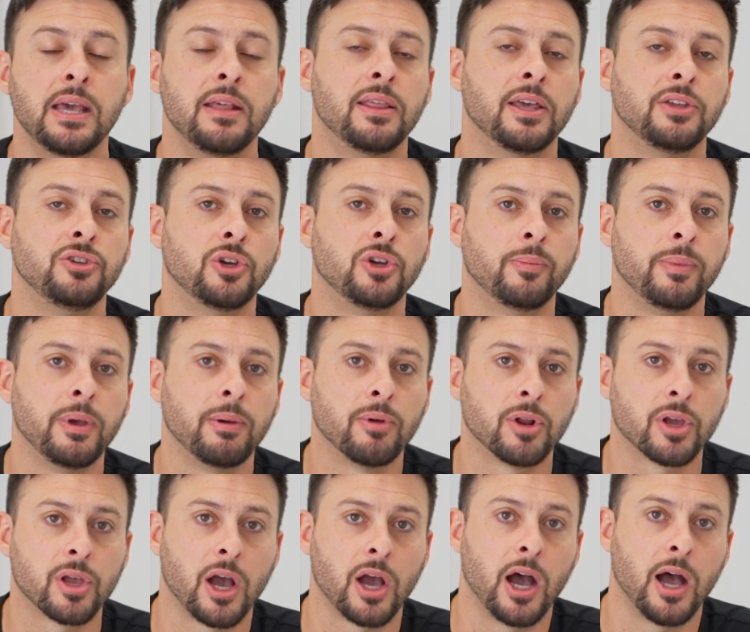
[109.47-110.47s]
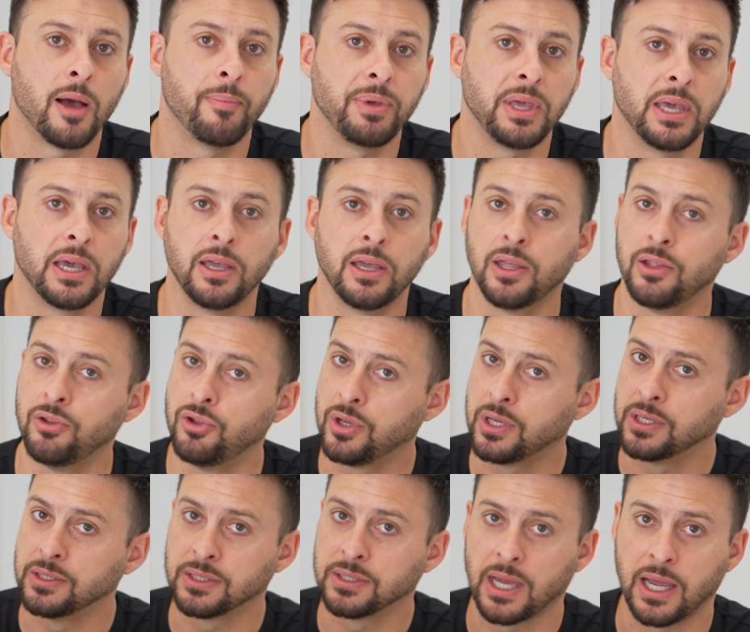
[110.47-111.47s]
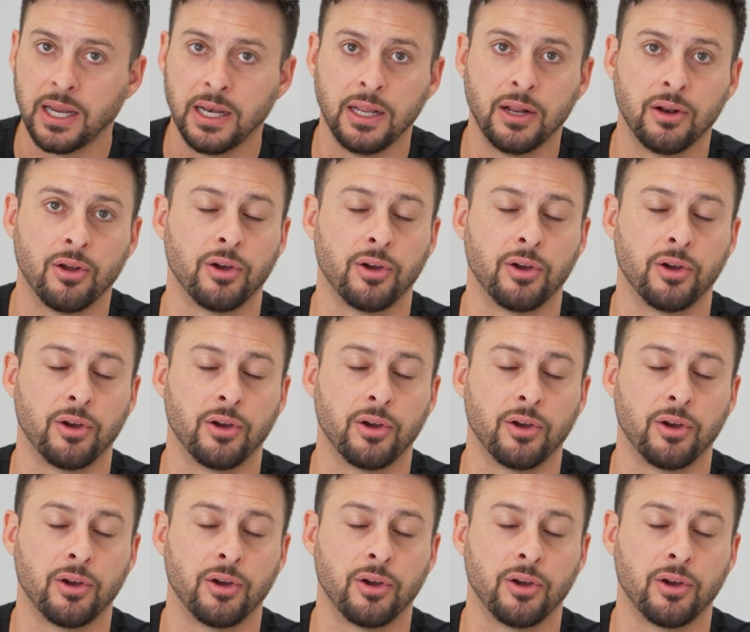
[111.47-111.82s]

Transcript: then you'll be able to copy it and you can sign in